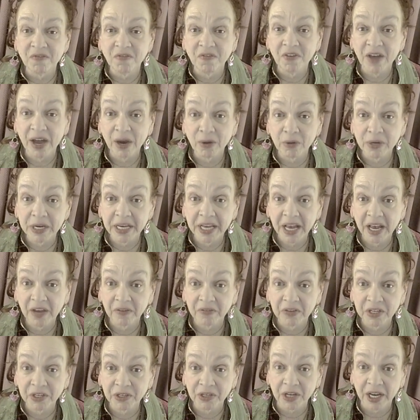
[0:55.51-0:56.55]
very
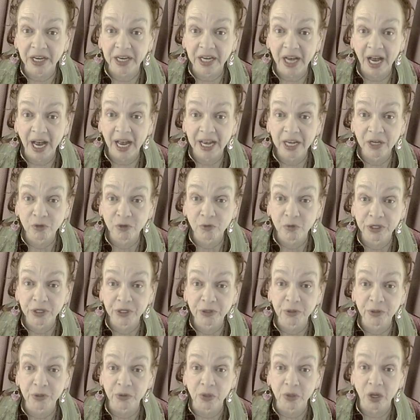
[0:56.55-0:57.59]
heavy
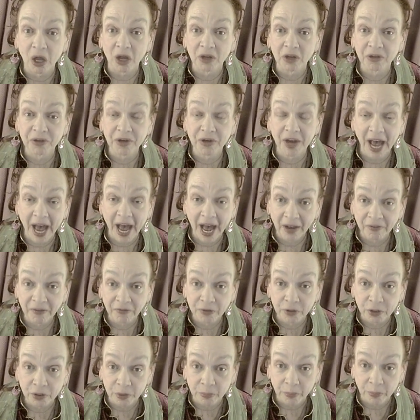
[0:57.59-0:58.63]
psychiatrist who lost half
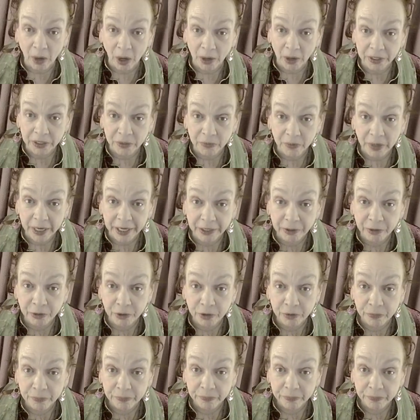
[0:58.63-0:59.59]
her body weight.